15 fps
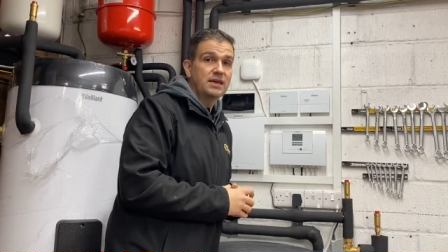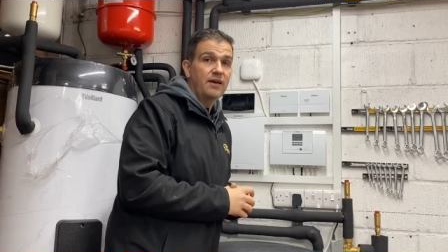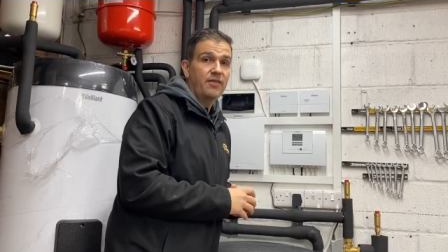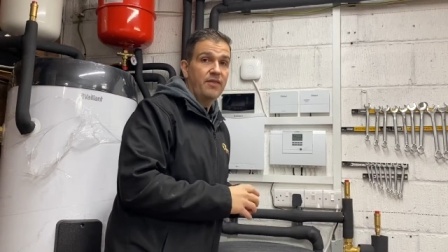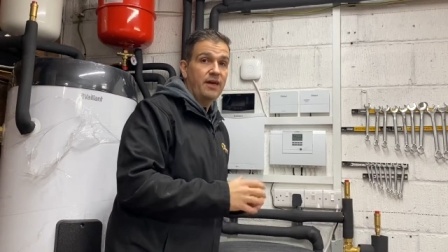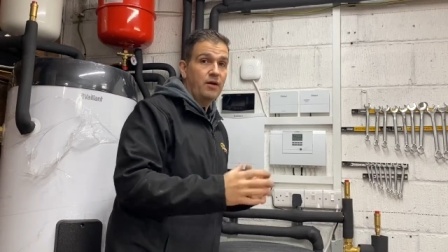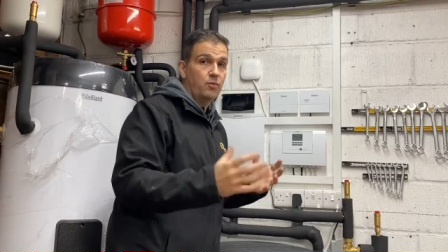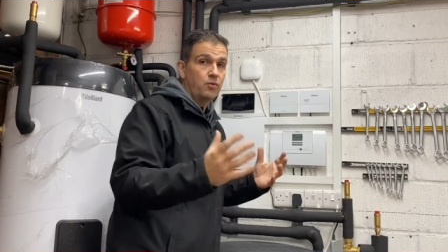out
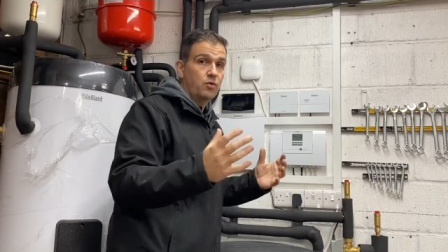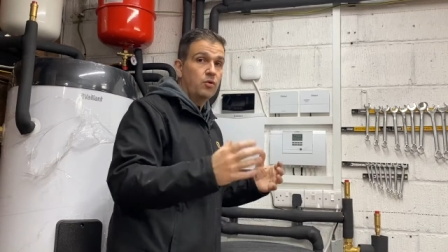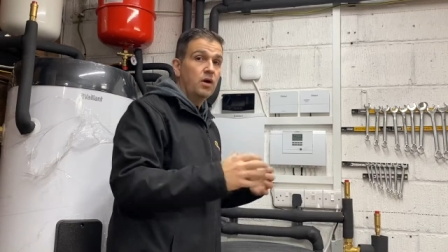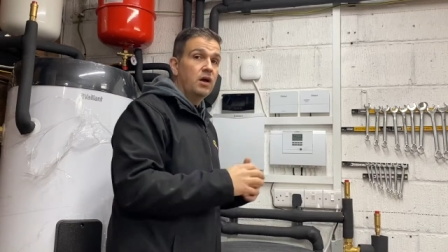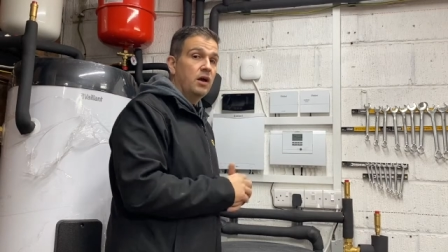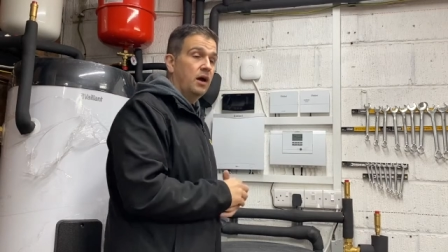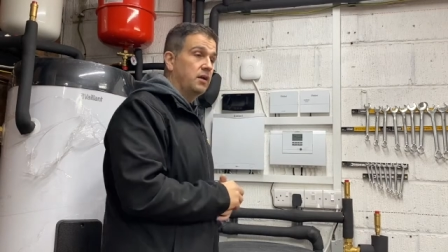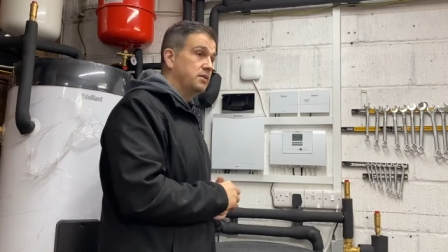there will
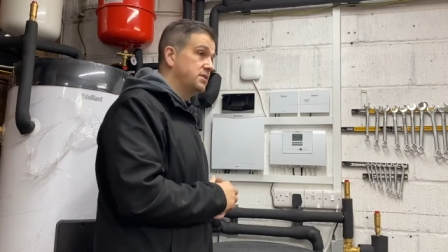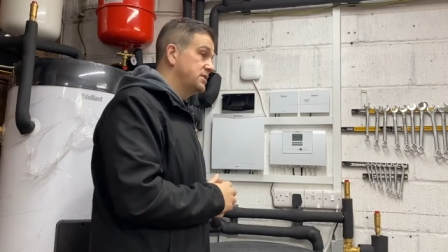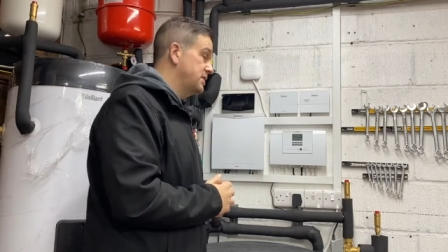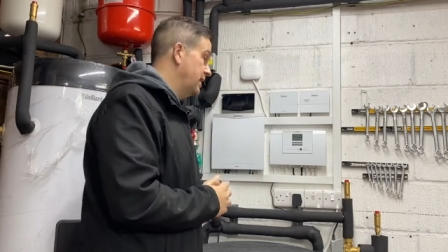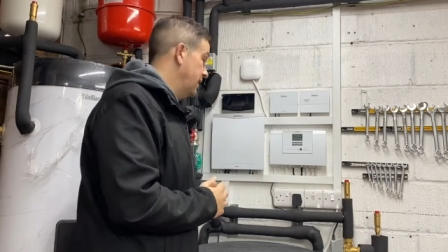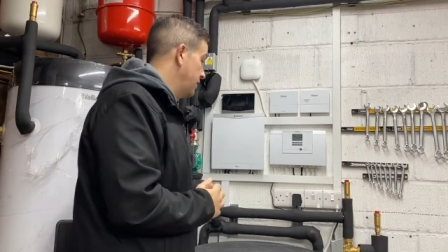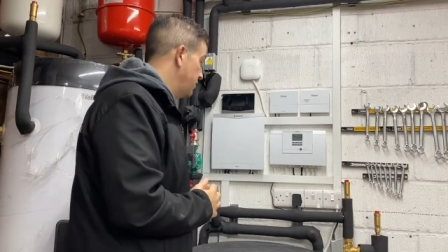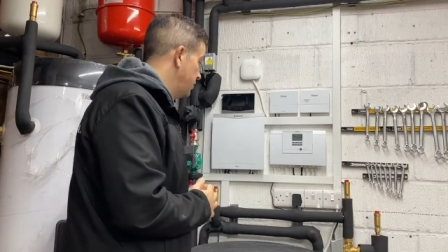
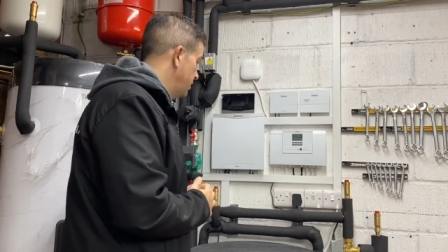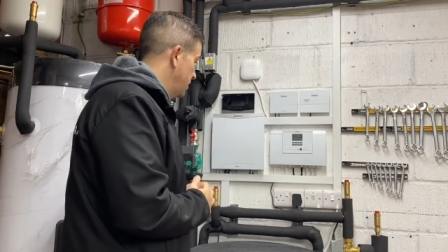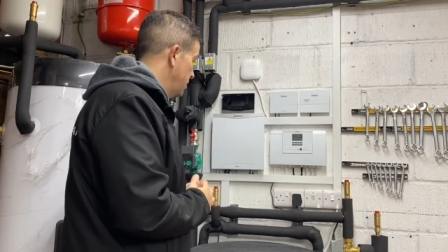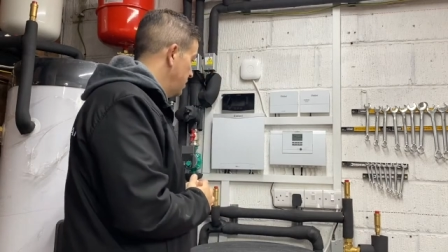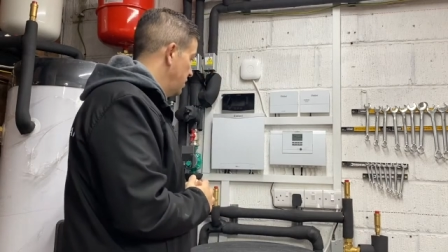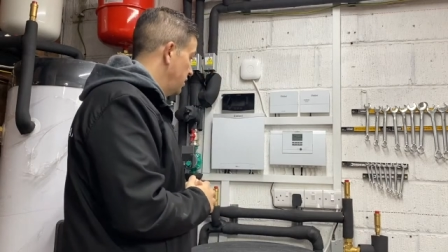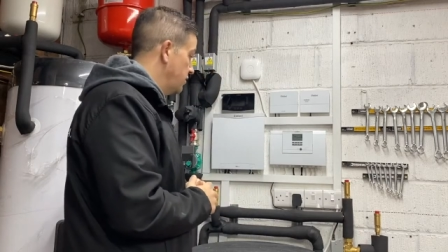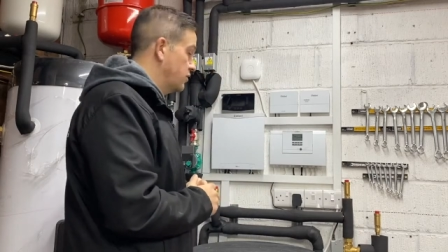understand,
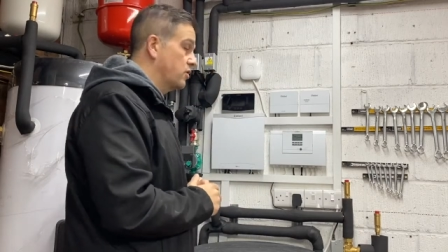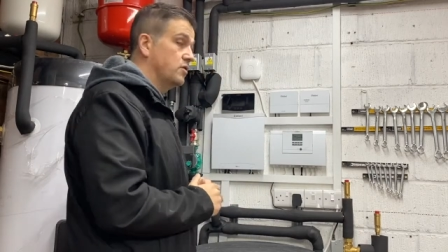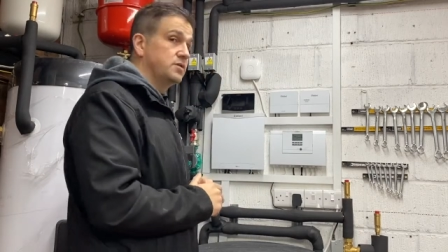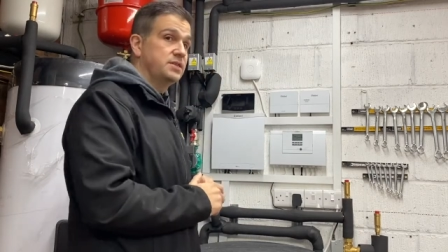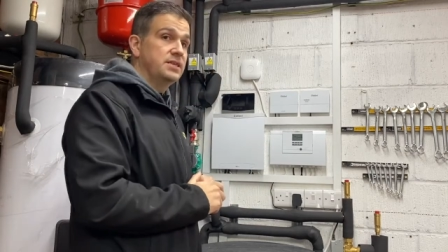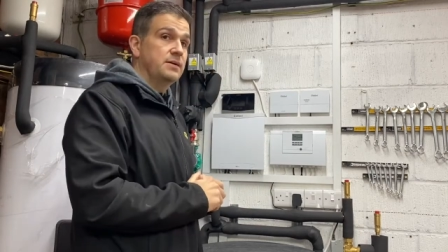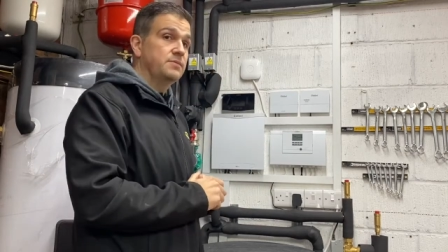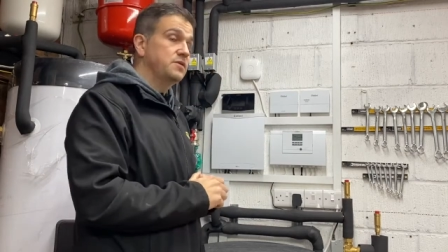you know, the
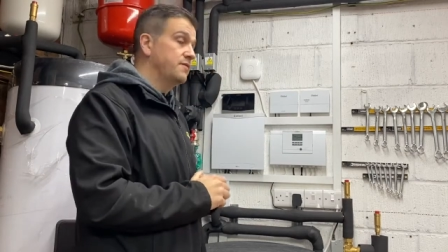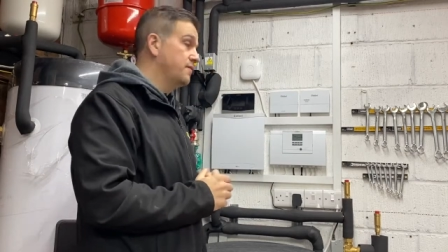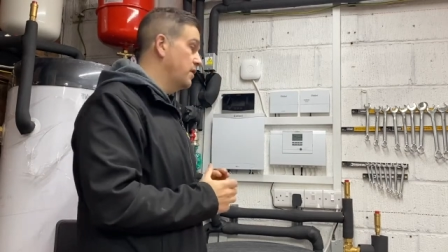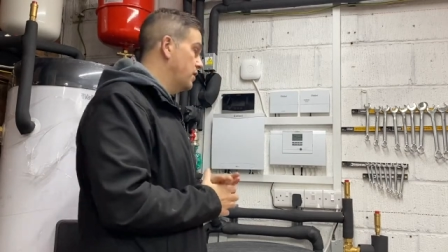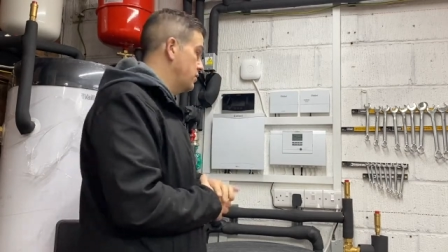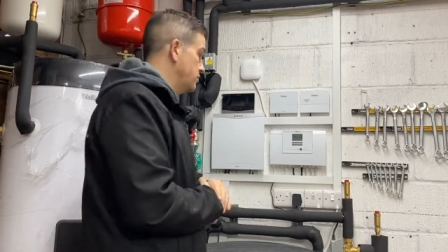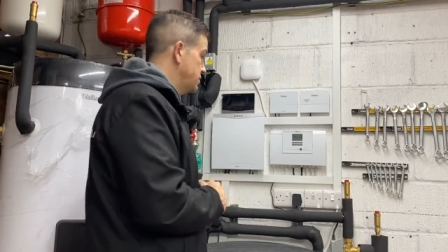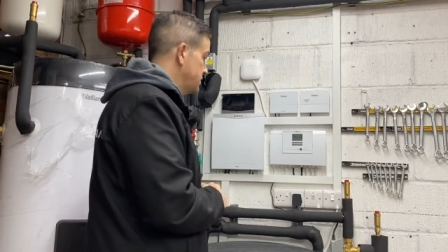concept of
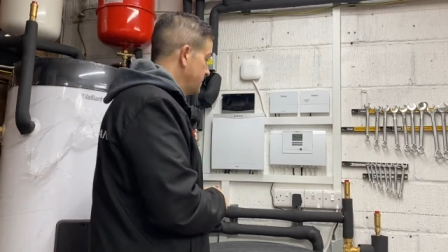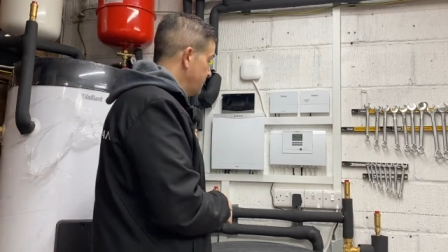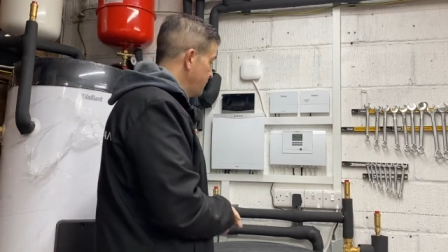those.